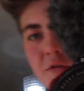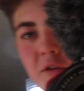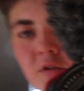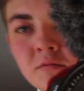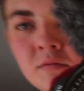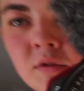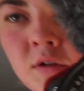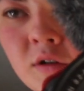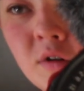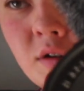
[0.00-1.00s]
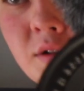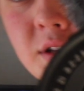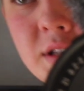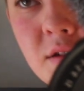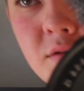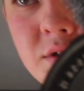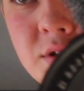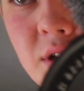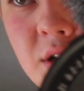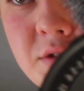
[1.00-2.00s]
you film, on this little
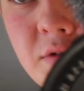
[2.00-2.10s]
side